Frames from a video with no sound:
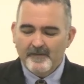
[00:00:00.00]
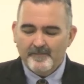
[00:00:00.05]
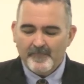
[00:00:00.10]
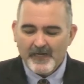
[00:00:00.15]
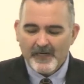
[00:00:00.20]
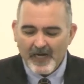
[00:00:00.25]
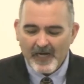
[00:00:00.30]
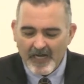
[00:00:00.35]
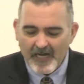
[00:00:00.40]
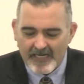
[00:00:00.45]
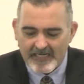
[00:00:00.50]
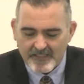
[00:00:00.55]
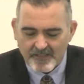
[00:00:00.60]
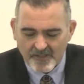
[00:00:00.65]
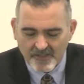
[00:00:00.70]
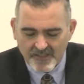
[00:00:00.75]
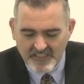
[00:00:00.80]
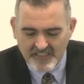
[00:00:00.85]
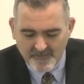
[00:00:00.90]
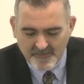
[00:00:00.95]
My eyes
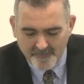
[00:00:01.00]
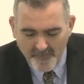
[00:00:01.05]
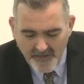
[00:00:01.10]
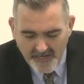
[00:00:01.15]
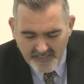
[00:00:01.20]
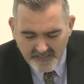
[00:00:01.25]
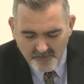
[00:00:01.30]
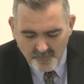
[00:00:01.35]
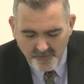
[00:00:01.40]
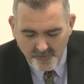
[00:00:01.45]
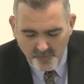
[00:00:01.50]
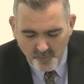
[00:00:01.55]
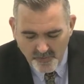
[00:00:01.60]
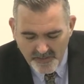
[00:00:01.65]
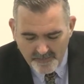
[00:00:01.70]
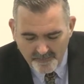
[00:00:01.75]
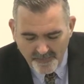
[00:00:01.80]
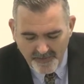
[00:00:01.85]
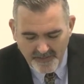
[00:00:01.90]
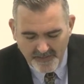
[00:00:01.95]
are spent with
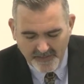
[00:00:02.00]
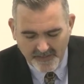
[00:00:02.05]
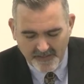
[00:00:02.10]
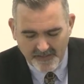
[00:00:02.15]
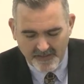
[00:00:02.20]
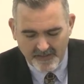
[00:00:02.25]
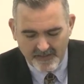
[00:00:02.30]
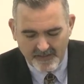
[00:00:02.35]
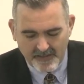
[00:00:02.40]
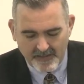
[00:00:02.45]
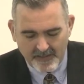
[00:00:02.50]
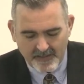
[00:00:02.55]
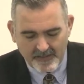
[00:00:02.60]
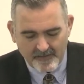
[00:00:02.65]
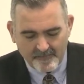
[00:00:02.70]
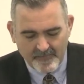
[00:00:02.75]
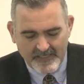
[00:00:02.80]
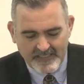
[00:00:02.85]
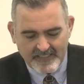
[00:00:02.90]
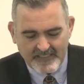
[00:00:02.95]
weeping.
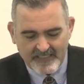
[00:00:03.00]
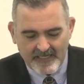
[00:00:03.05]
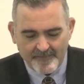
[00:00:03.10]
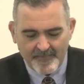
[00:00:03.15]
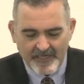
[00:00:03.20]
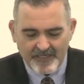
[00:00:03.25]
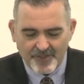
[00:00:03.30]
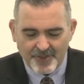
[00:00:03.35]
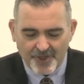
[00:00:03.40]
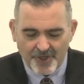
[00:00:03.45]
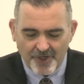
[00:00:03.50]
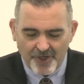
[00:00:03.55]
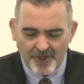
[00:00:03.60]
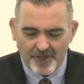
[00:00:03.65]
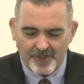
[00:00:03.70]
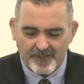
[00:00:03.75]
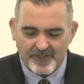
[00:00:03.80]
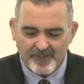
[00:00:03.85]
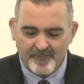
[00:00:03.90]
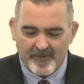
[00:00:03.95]
My stomach
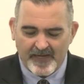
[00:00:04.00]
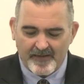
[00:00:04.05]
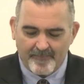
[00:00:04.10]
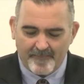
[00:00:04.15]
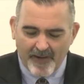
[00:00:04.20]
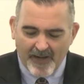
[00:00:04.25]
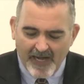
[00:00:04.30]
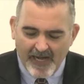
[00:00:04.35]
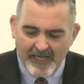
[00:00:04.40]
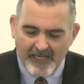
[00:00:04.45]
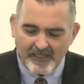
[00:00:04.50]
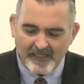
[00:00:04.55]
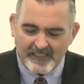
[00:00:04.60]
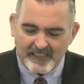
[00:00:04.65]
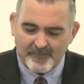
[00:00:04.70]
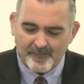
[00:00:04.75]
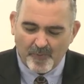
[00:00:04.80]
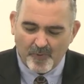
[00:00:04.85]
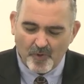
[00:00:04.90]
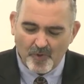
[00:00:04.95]
churns. My bile
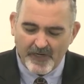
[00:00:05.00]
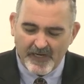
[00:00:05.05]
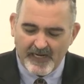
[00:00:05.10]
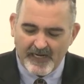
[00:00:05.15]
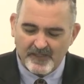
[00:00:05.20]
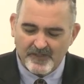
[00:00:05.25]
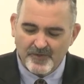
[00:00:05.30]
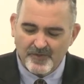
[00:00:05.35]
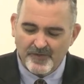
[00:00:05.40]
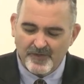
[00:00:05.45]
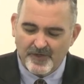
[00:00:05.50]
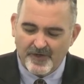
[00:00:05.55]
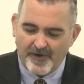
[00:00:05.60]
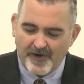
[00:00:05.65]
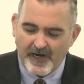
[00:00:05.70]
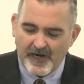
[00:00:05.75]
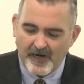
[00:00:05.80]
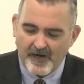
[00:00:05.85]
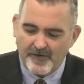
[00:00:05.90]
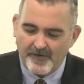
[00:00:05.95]
is poured out to the
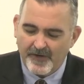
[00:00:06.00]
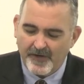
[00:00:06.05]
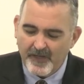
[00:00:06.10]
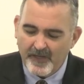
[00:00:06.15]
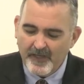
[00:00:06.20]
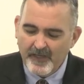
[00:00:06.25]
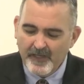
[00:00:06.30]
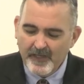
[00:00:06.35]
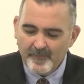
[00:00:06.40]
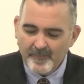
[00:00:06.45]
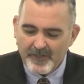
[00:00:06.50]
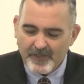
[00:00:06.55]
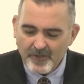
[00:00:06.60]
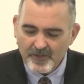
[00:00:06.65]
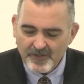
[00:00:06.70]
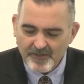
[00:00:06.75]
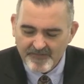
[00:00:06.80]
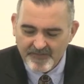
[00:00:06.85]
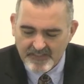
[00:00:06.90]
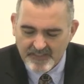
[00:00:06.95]
ground
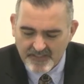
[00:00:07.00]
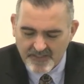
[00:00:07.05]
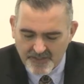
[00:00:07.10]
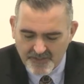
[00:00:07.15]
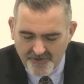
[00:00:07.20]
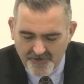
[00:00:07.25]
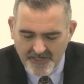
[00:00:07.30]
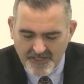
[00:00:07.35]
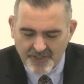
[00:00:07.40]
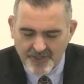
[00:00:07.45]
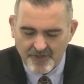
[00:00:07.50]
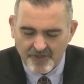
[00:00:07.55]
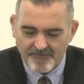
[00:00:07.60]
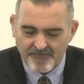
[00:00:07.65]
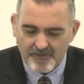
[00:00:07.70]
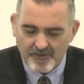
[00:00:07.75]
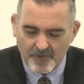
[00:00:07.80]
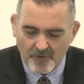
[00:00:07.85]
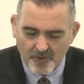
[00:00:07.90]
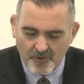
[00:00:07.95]
because of the destruction of
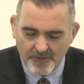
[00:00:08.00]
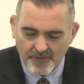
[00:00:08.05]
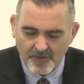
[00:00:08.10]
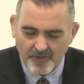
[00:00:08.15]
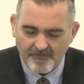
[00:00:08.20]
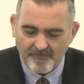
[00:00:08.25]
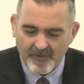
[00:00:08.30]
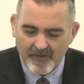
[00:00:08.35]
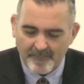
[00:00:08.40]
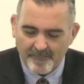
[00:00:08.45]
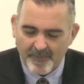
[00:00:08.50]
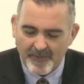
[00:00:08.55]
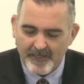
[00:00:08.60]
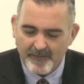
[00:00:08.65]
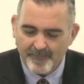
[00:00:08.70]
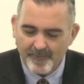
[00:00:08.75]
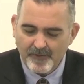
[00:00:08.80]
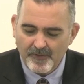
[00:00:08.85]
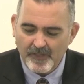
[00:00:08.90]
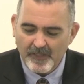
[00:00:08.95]
the daughter of my
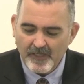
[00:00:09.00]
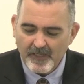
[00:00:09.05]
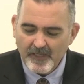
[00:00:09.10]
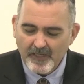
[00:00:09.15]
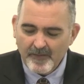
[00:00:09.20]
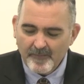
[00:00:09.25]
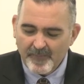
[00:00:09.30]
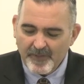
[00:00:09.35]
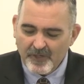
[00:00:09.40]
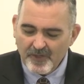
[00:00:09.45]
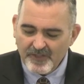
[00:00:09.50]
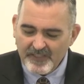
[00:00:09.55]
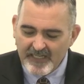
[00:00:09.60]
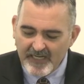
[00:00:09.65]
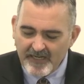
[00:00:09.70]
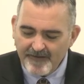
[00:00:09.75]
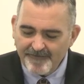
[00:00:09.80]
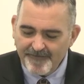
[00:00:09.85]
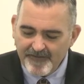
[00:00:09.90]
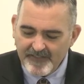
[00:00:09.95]
people, because
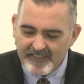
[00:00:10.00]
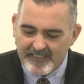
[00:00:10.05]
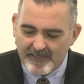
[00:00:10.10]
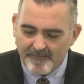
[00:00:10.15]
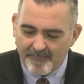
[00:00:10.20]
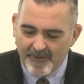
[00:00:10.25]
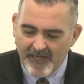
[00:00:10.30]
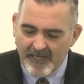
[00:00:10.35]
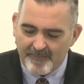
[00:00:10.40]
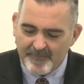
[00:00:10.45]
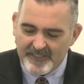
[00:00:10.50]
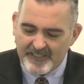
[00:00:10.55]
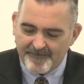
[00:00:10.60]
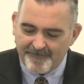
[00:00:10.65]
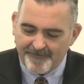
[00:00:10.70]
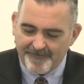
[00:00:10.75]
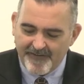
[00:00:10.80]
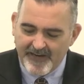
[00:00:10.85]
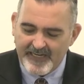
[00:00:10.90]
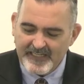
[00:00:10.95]
infants and babies
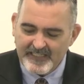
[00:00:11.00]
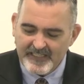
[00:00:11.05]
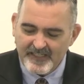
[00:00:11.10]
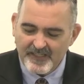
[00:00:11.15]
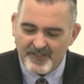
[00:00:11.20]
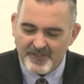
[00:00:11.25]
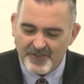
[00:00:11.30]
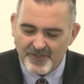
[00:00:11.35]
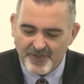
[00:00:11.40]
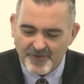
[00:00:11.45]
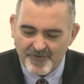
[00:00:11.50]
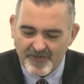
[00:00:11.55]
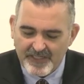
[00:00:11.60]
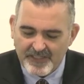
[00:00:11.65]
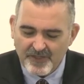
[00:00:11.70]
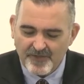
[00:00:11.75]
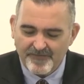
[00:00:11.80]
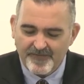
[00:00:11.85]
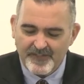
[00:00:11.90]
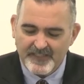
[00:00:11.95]
faint in the
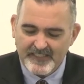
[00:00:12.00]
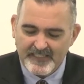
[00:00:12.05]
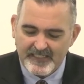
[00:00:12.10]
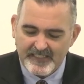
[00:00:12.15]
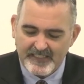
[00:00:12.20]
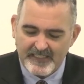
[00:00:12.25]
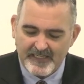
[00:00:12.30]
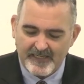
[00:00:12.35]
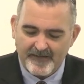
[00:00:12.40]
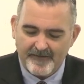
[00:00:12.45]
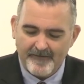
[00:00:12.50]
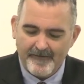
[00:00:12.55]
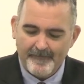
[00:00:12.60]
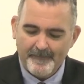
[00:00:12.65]
streets of the city.